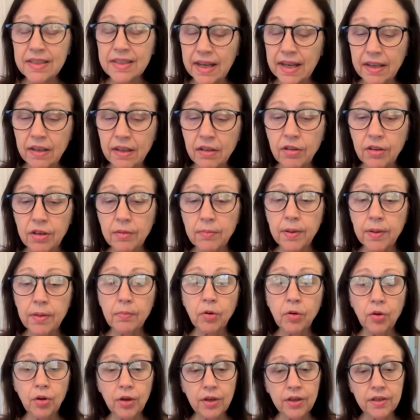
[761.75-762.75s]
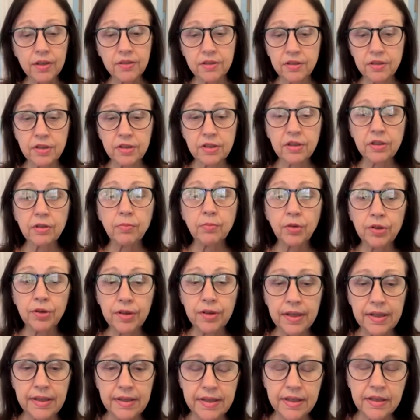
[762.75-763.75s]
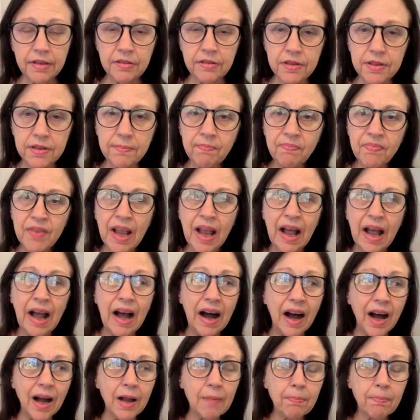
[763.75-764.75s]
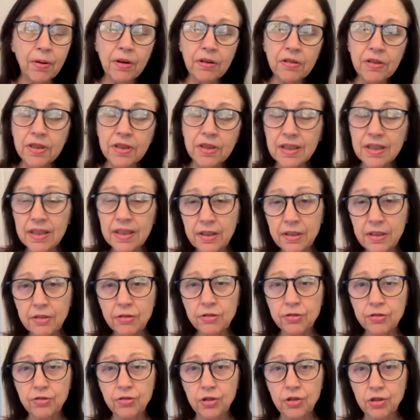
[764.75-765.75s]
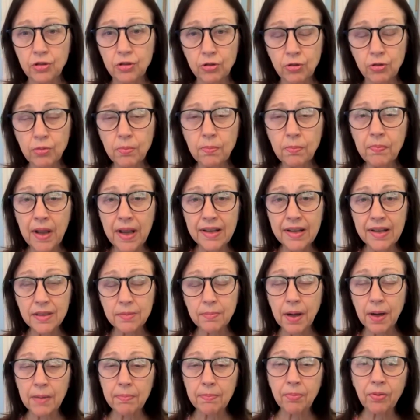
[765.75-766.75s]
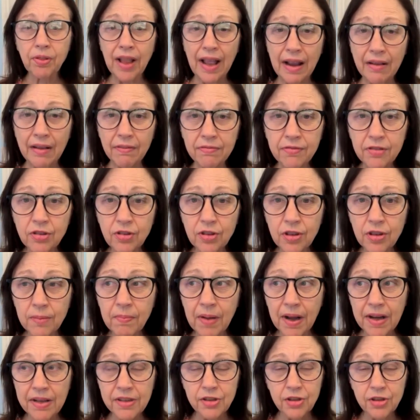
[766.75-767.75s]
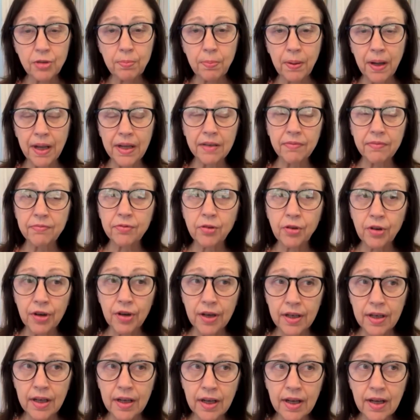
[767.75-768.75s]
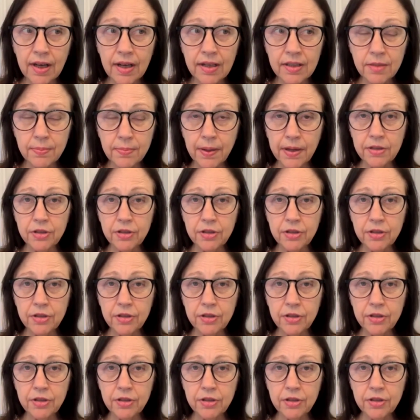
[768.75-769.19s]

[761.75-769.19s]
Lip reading: It's going to take a little bit more because there's a little more details. I personally use Zoom as my platform. I do pay for it.